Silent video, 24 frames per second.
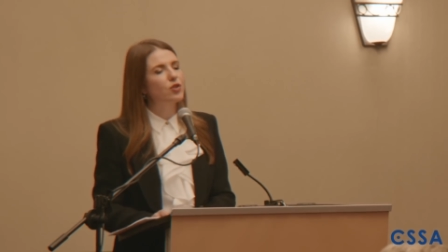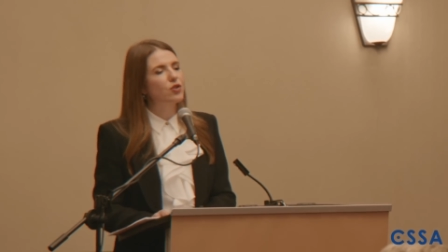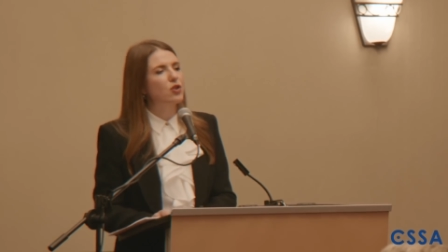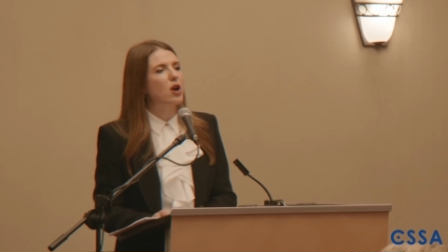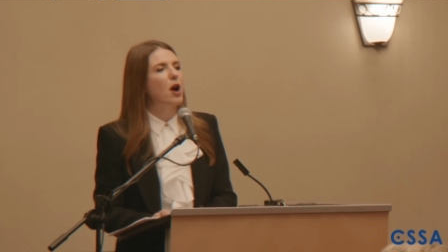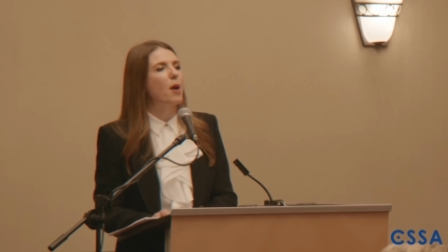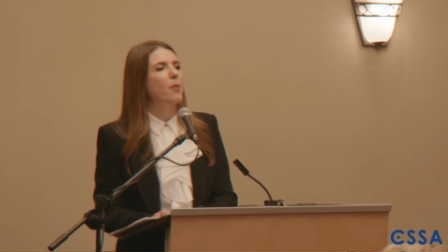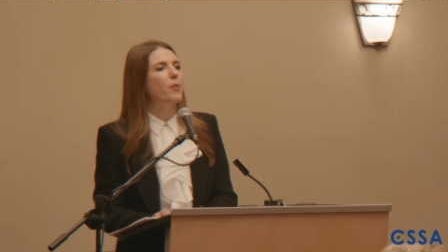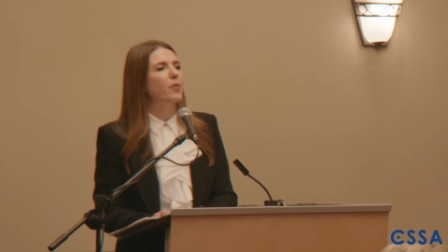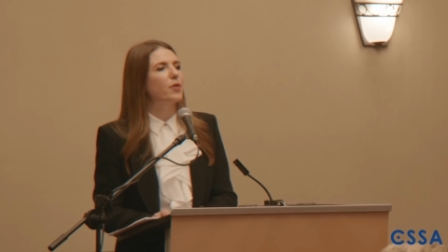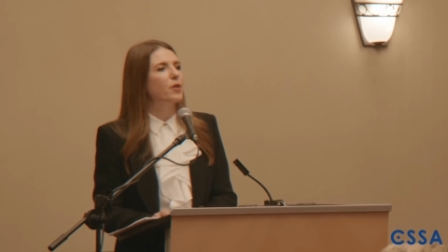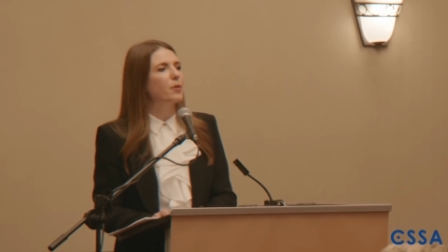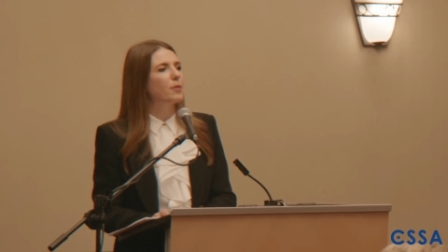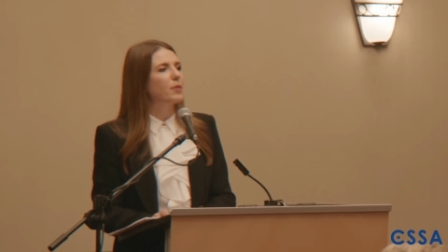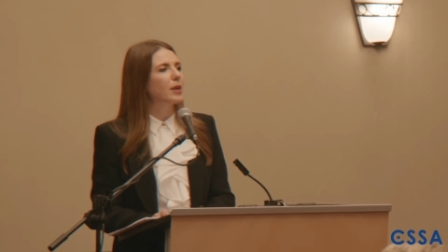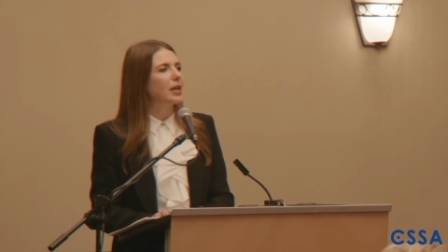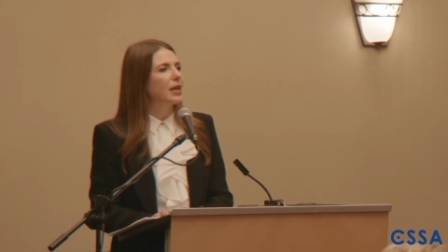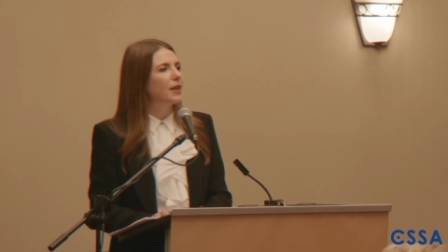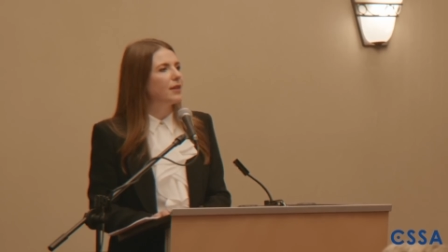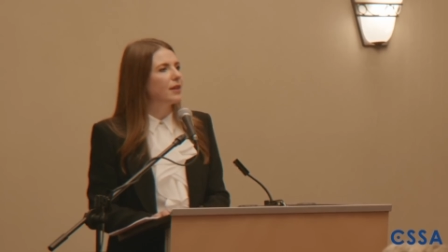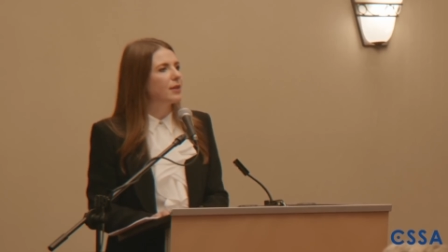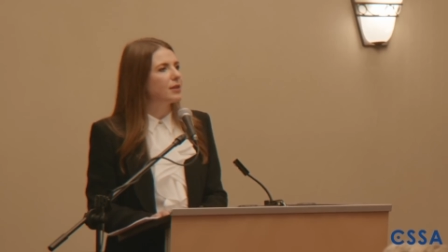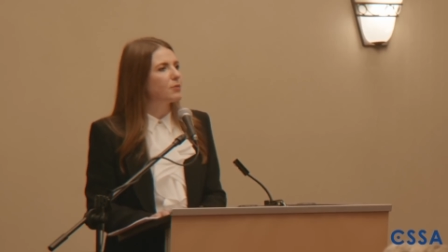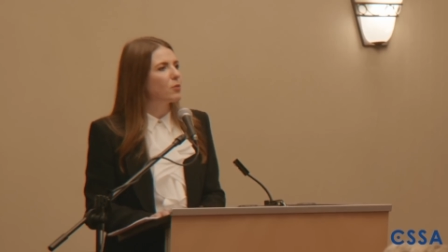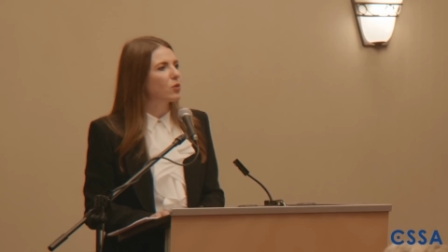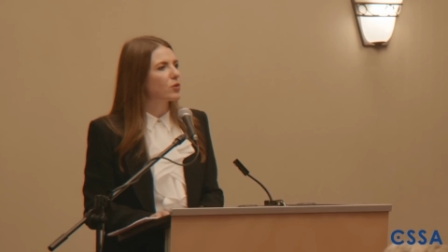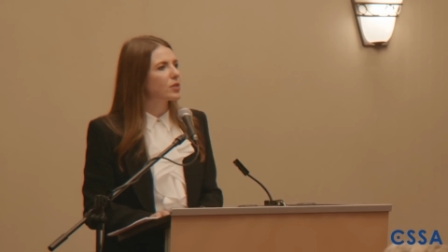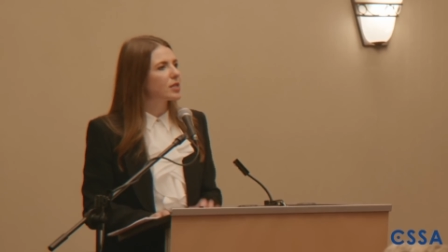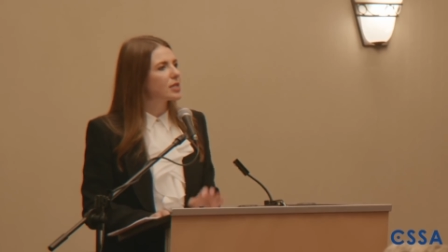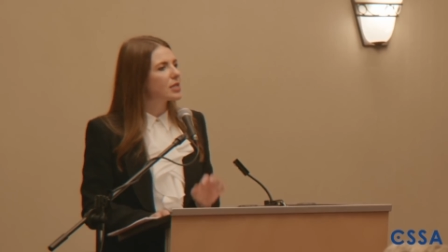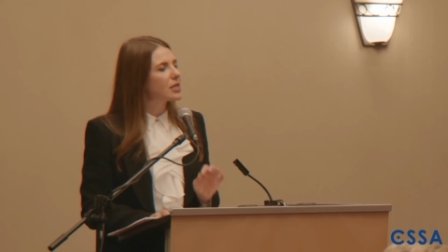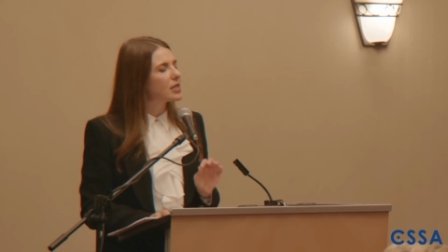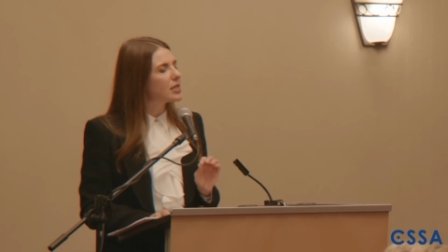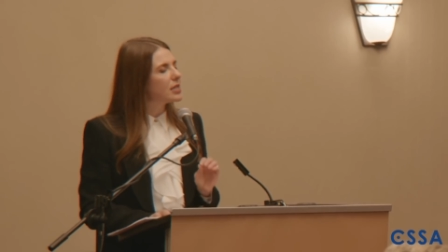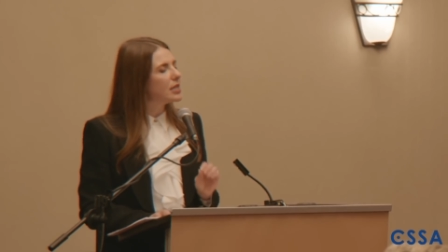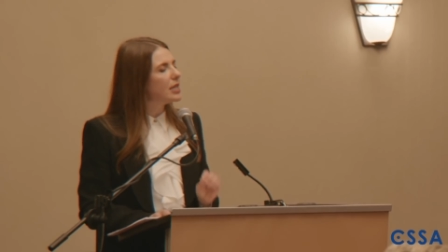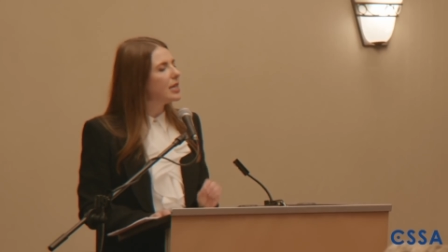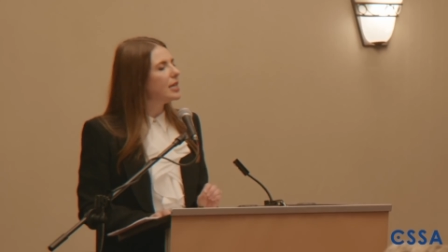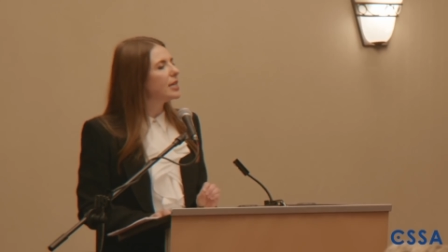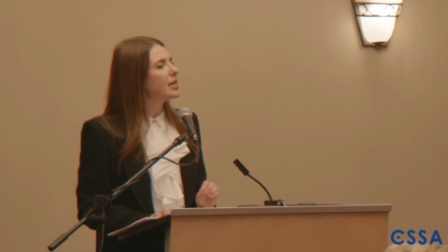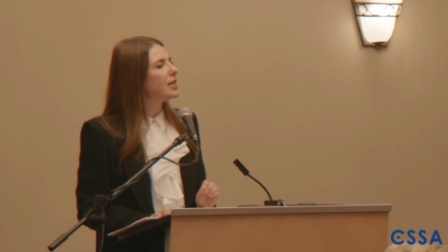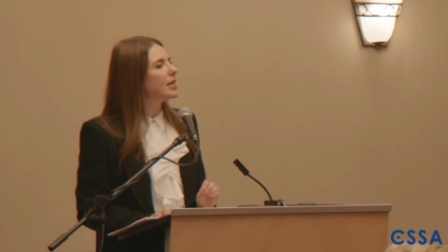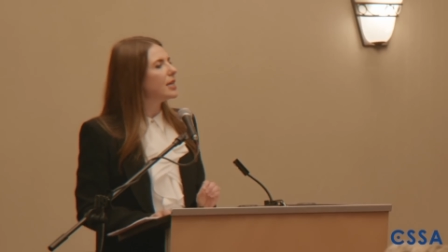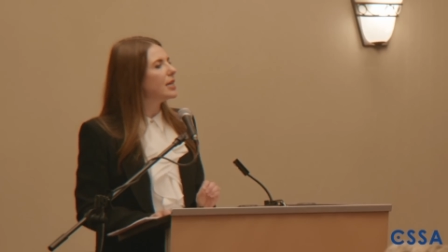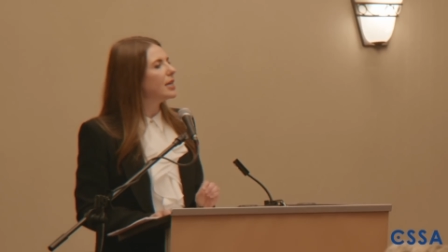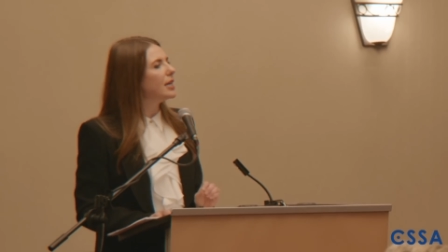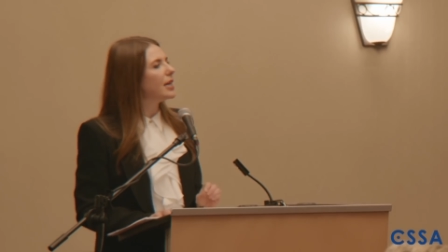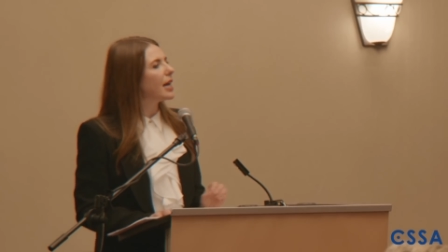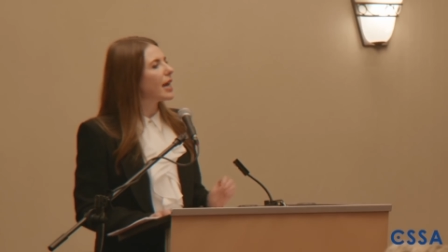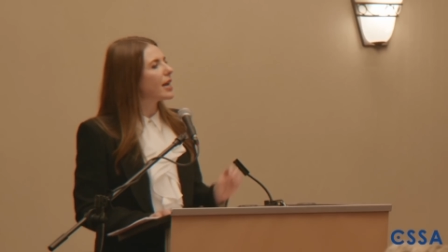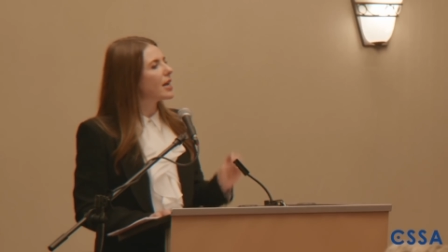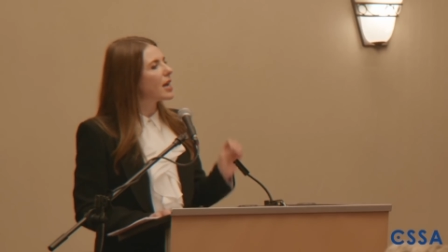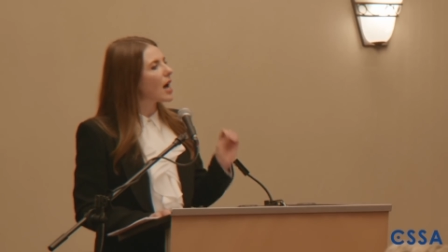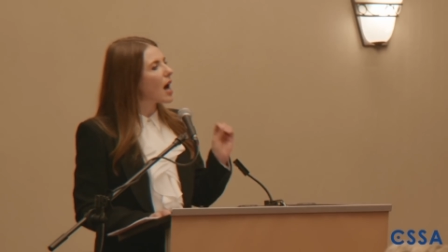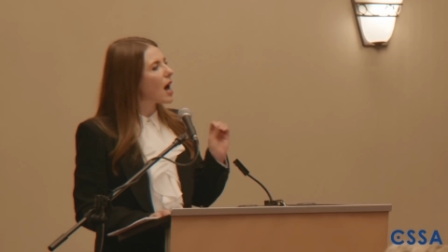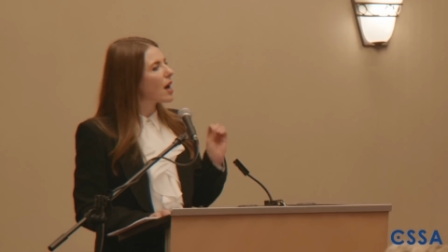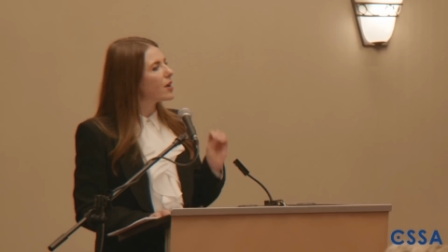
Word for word: dropped them in the most sneaky and